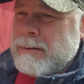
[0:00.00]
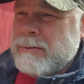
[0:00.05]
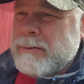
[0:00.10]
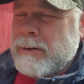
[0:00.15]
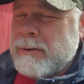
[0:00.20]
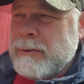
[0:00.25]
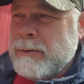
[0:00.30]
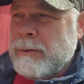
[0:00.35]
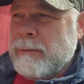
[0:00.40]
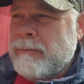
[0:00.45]

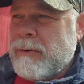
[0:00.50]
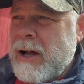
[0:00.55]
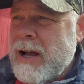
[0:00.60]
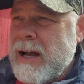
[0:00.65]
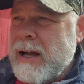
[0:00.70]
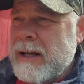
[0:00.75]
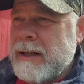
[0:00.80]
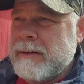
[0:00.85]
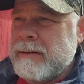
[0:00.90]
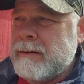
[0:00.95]
they're doing
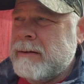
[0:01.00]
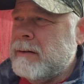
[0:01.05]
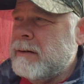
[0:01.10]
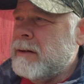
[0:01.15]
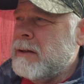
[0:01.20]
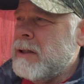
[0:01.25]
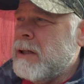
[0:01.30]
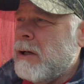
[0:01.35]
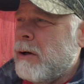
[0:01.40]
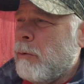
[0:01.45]
fine.
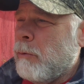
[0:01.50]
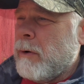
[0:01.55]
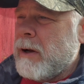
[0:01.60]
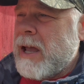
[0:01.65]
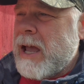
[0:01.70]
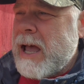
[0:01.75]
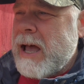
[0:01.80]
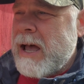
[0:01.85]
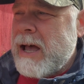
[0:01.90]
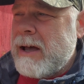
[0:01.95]

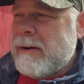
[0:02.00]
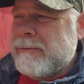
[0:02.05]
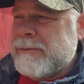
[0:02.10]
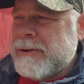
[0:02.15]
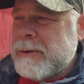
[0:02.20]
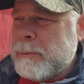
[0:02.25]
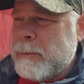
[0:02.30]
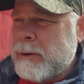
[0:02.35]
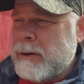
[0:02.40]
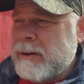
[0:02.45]
We have
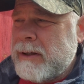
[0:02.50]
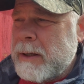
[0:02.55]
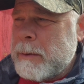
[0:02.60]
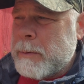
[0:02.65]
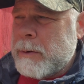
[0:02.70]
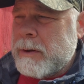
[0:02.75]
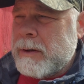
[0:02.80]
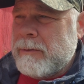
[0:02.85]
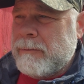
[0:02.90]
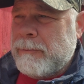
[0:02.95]
somewhere in the
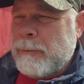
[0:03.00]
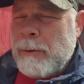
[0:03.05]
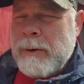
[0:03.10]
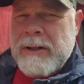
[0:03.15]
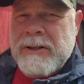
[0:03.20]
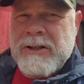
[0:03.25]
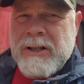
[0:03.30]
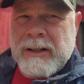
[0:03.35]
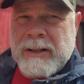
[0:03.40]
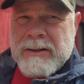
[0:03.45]
neighborhood of
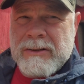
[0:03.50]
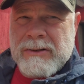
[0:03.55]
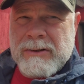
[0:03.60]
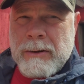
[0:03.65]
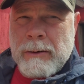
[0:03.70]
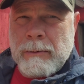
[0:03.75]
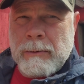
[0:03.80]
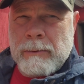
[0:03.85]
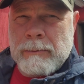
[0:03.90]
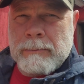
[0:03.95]
40 chickens
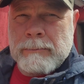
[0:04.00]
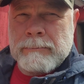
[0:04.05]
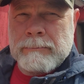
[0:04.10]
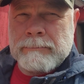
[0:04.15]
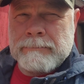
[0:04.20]
total.